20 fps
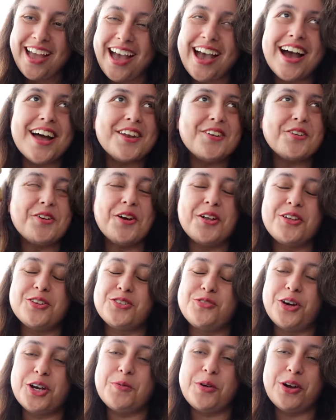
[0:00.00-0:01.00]
and
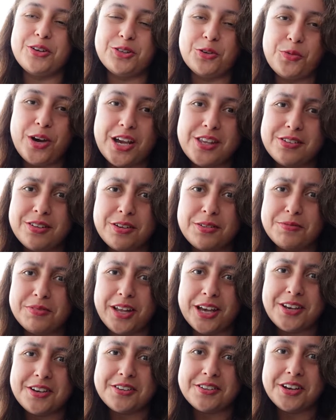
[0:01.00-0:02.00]
it's funny because the waiter
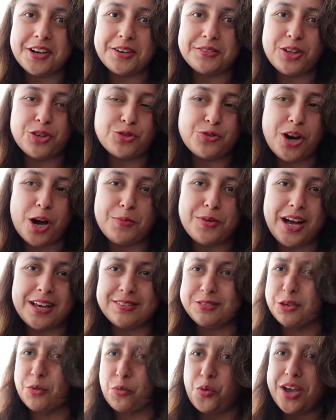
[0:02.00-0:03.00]
like uh, described it
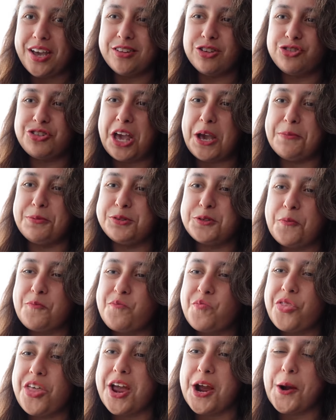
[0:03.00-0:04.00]
as the weird shaped
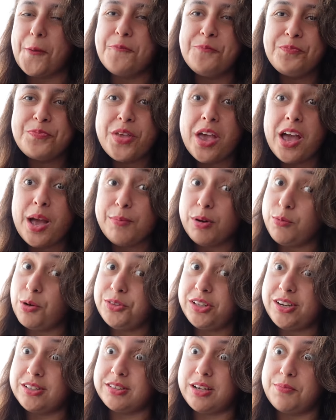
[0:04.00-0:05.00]
thing. My
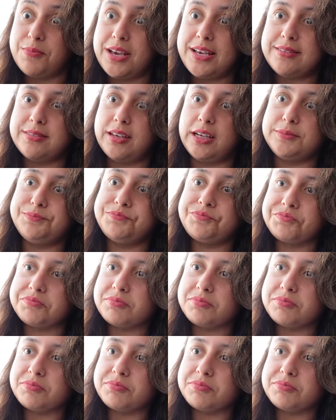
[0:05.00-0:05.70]
mom said it's amazing.